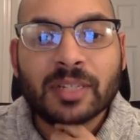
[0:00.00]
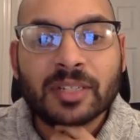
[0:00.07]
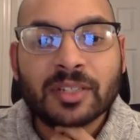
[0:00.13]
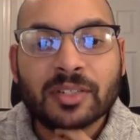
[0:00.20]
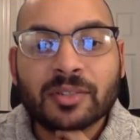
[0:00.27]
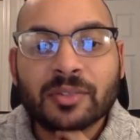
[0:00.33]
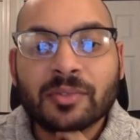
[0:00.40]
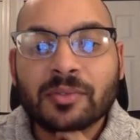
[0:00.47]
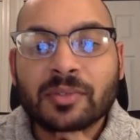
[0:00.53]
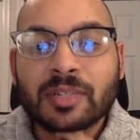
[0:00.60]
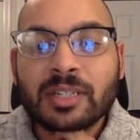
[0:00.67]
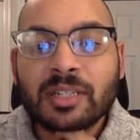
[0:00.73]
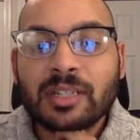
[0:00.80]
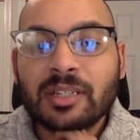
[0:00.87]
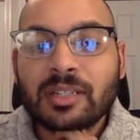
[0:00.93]

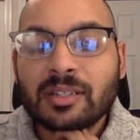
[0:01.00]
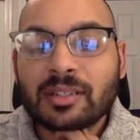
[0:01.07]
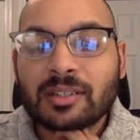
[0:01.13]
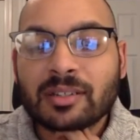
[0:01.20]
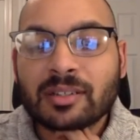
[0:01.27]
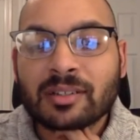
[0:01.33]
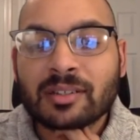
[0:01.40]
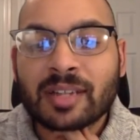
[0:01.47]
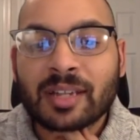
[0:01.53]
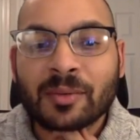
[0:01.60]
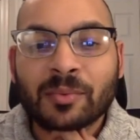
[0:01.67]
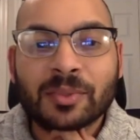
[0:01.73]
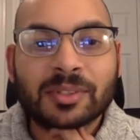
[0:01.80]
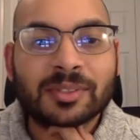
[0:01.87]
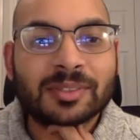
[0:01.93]
screen and I
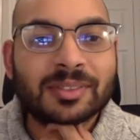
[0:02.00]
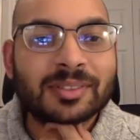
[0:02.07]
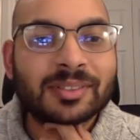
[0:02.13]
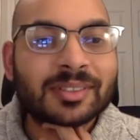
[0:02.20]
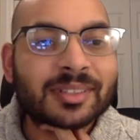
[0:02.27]
will